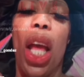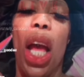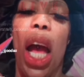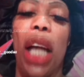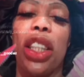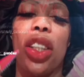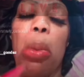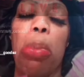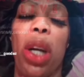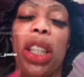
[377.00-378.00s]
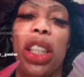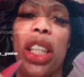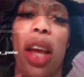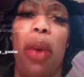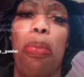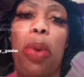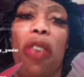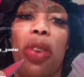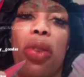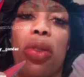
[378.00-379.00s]
at some point in time, people have
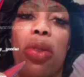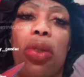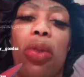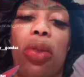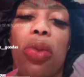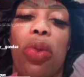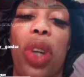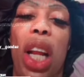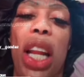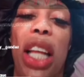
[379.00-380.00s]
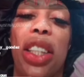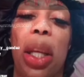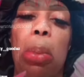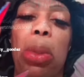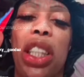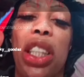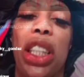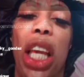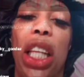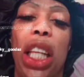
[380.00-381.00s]
to realize their
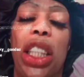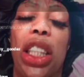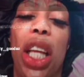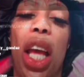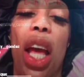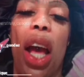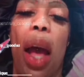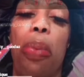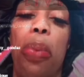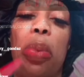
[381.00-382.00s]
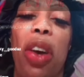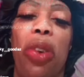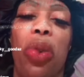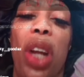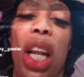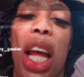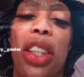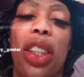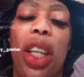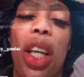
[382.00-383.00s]
mistakes and people have to
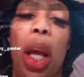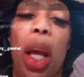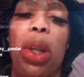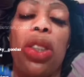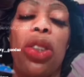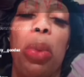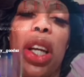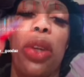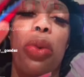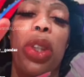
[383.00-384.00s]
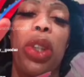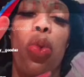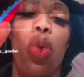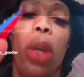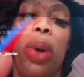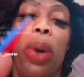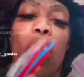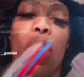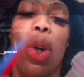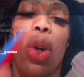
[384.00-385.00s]
realize, but you know, I get to do the whole
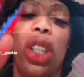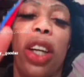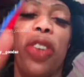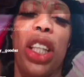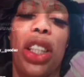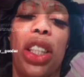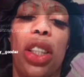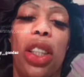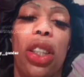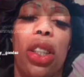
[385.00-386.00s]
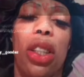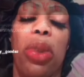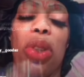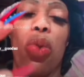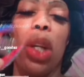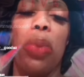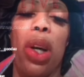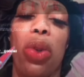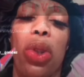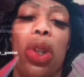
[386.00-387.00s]
good out of it I do all the
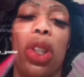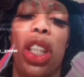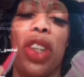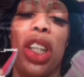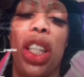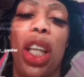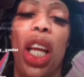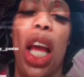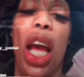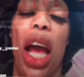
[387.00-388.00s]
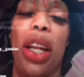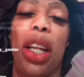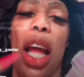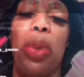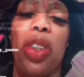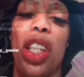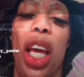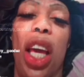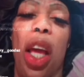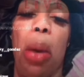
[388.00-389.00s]
a good out of it. And like I
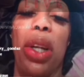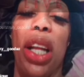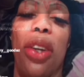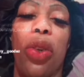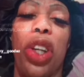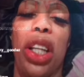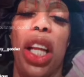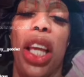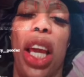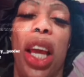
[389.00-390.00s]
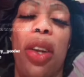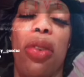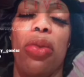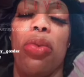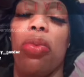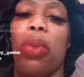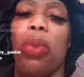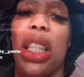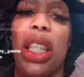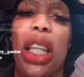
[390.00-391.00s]
say, I'm not doing it again.
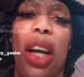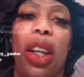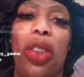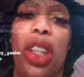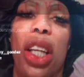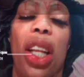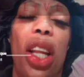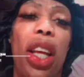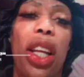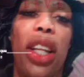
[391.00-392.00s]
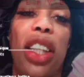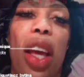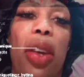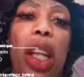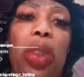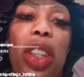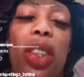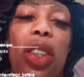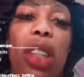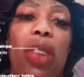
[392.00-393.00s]
I'm not gonna do it again. That's why I'm see the
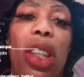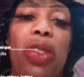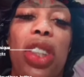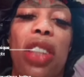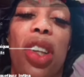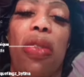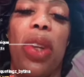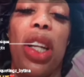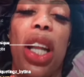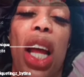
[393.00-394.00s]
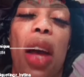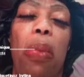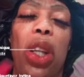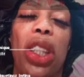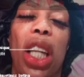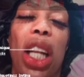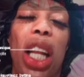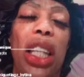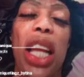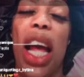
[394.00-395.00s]
girls do them things all of my non blood
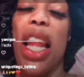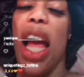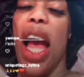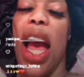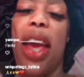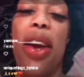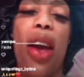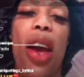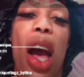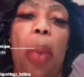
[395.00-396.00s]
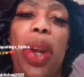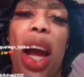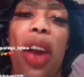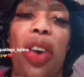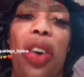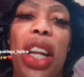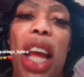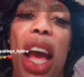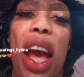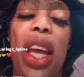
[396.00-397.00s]
clot, tall eye, I'm in a ready
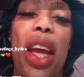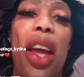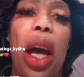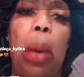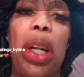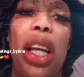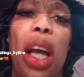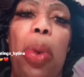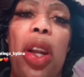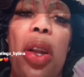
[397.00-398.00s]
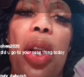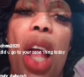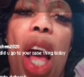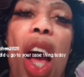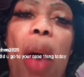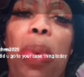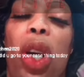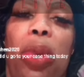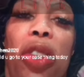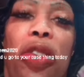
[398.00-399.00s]
eye. I'm gonna come and nah pick
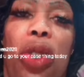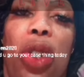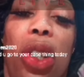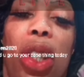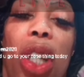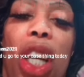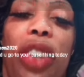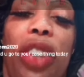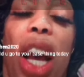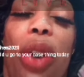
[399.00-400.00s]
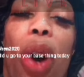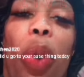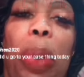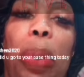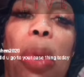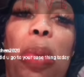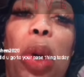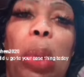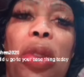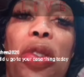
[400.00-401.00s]
up the phone. So I'll wait for me to
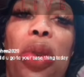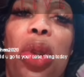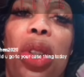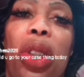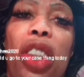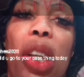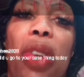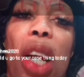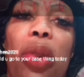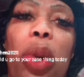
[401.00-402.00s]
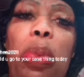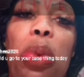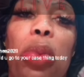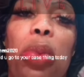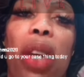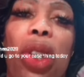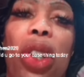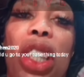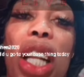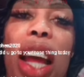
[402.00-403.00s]
pick up the phone so them can go report me I'm
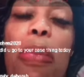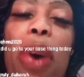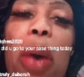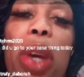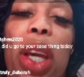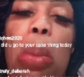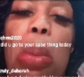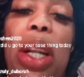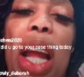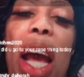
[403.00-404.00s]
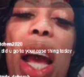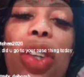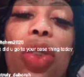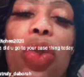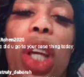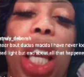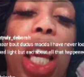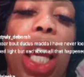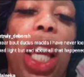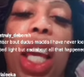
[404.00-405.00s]
gonna tell like I'm not do
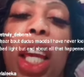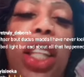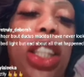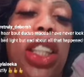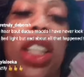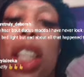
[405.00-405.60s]
it.